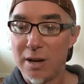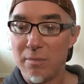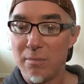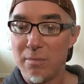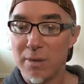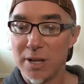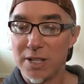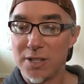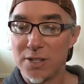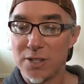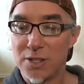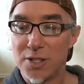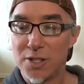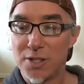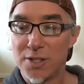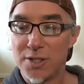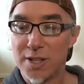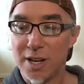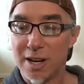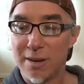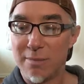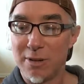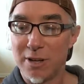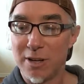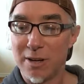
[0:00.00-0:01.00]
but you're
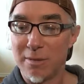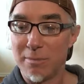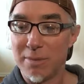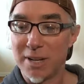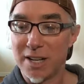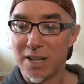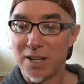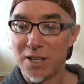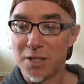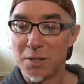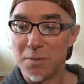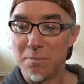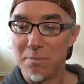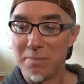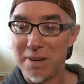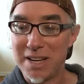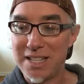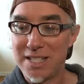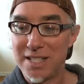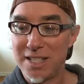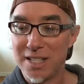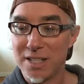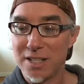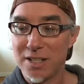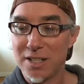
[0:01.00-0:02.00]
stubborn because
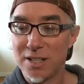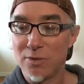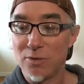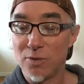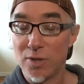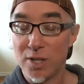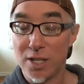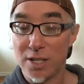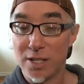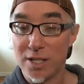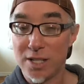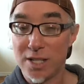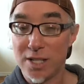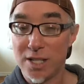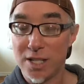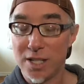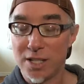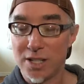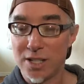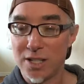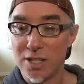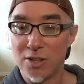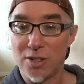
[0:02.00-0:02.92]
basically, realistically,